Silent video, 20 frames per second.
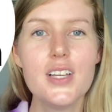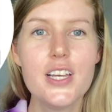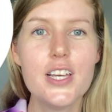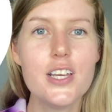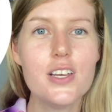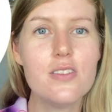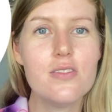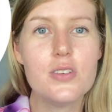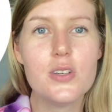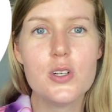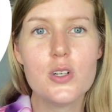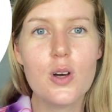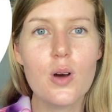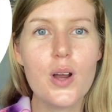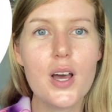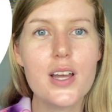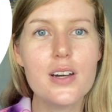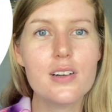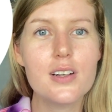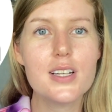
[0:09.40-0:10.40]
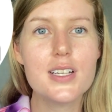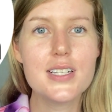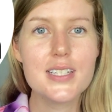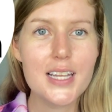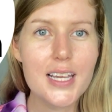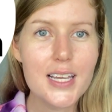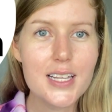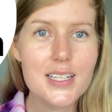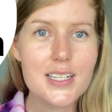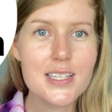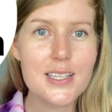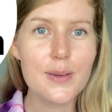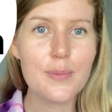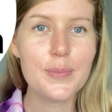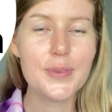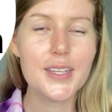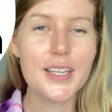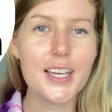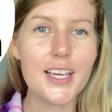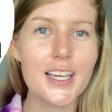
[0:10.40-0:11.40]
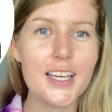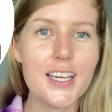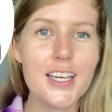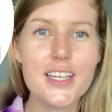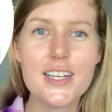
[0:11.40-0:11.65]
If you don't understand something,